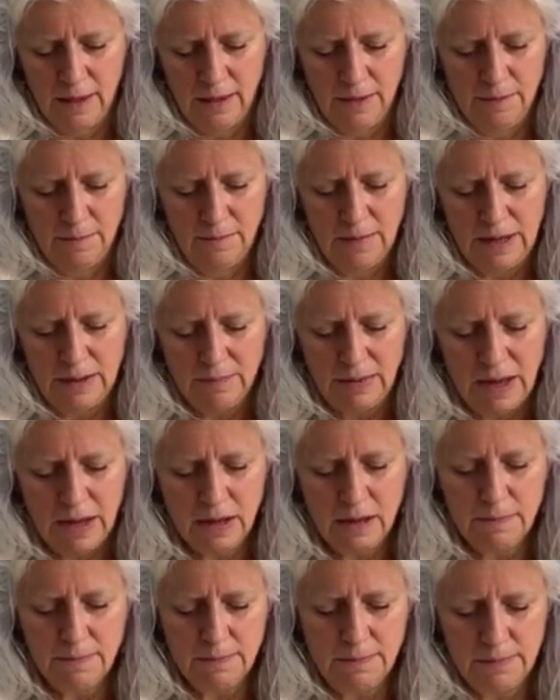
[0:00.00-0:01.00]
Pick it back
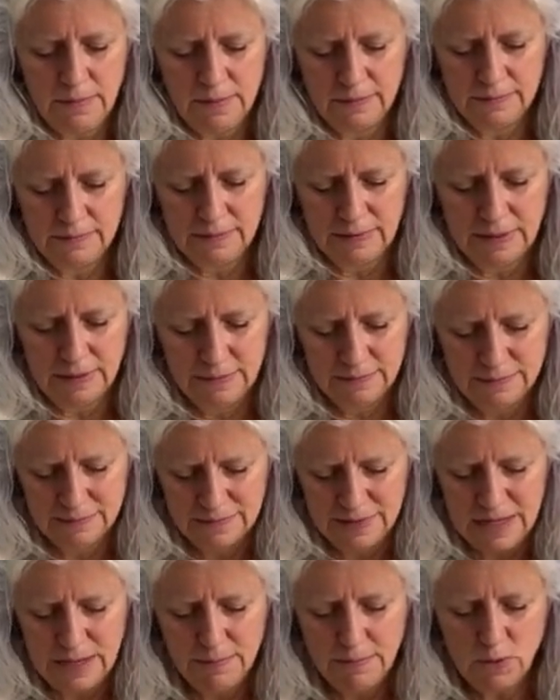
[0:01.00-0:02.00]
up.
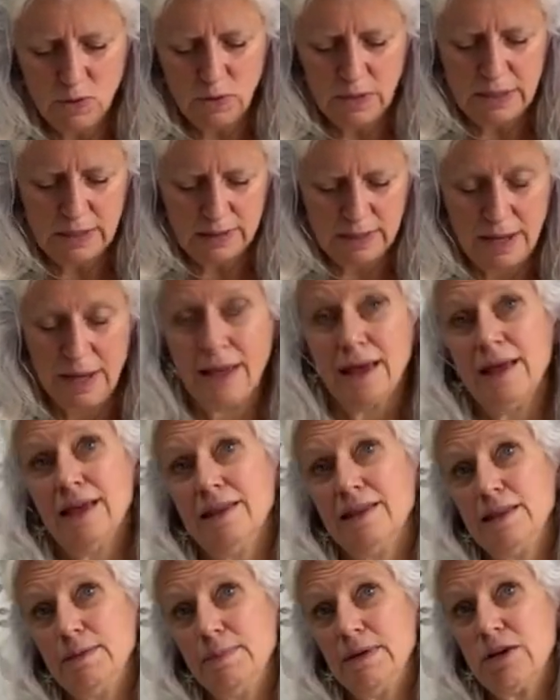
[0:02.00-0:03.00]
Keep pulling.
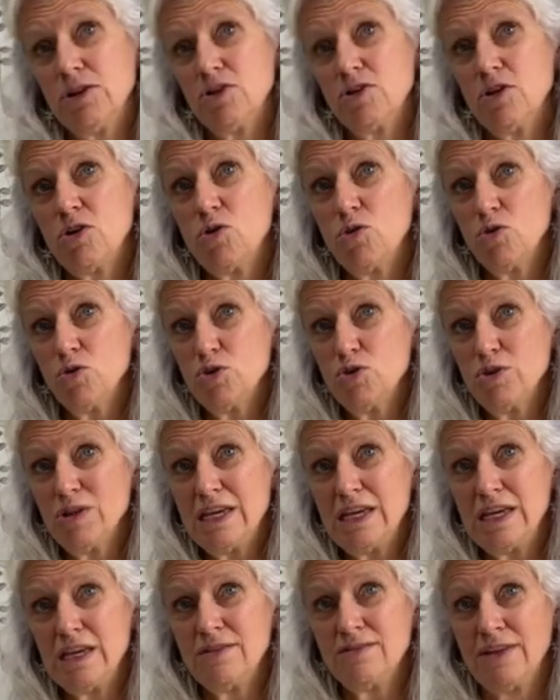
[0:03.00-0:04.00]
The bigger the hole you
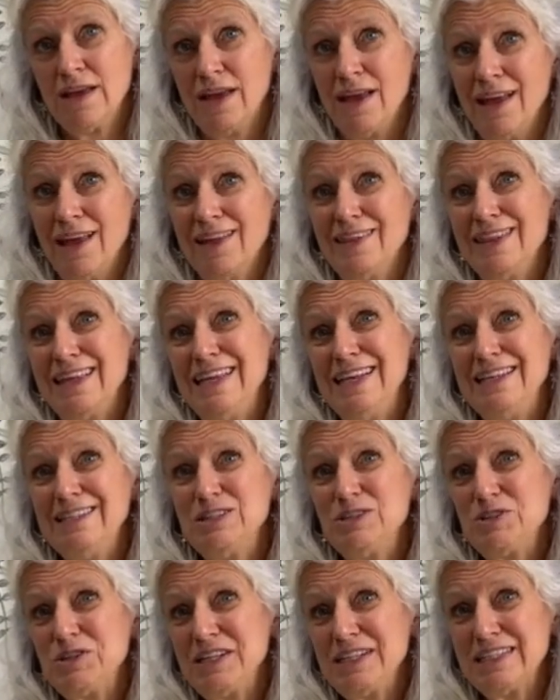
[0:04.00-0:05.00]
leave, the
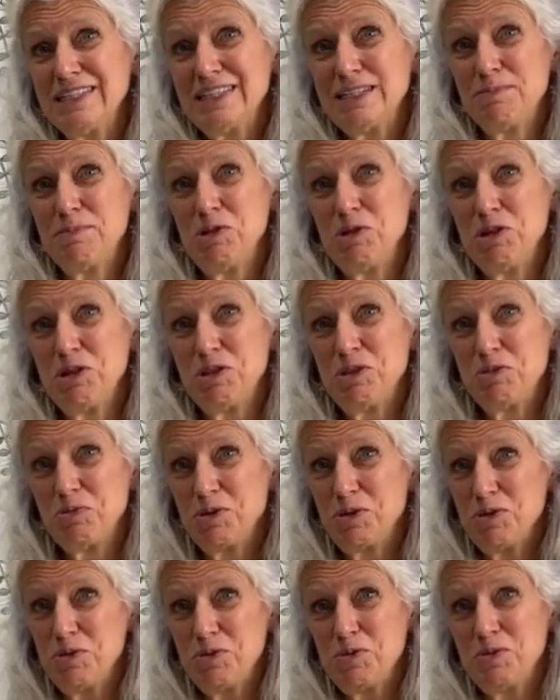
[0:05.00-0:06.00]
easier it is to pull it
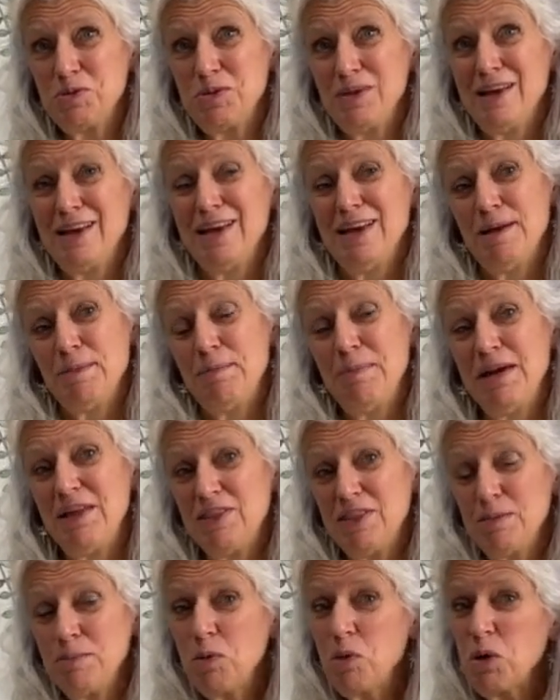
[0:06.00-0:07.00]
through, but
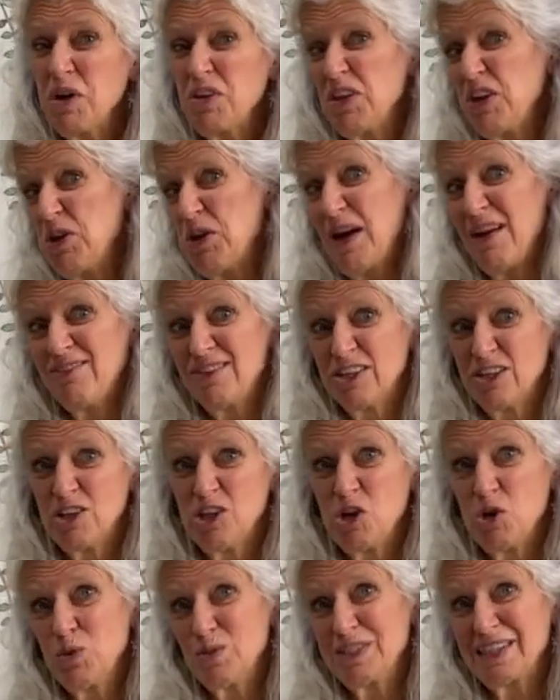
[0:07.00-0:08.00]
the more that you have to
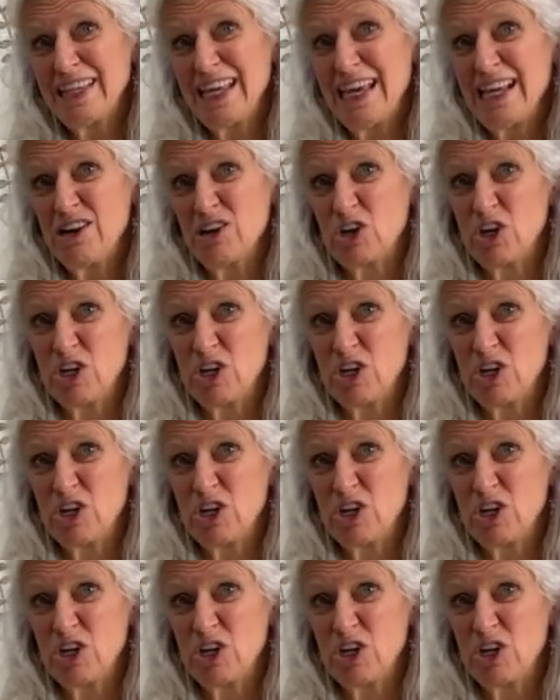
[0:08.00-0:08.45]
close later.